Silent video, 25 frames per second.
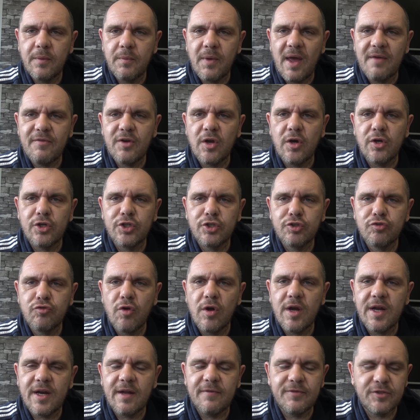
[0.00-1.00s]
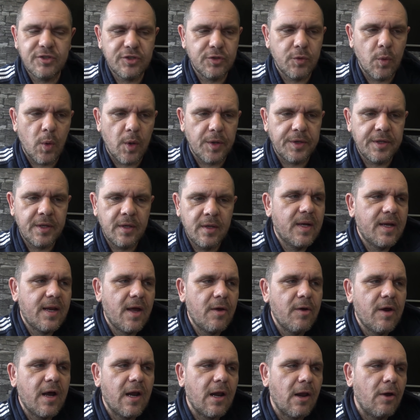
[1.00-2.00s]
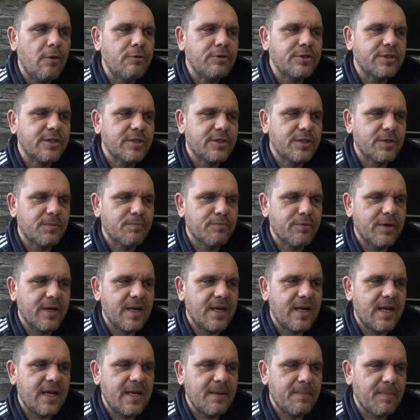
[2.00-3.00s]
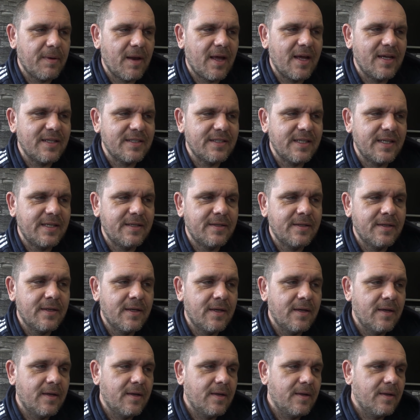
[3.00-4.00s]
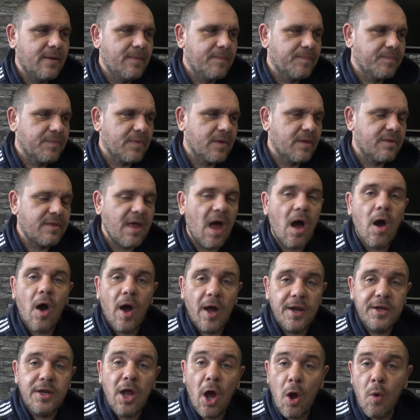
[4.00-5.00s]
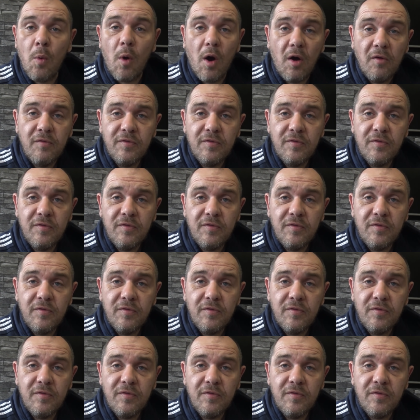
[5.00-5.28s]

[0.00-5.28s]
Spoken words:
and we haven't got a strong enough squad. We're no closer to bringing any players in that I know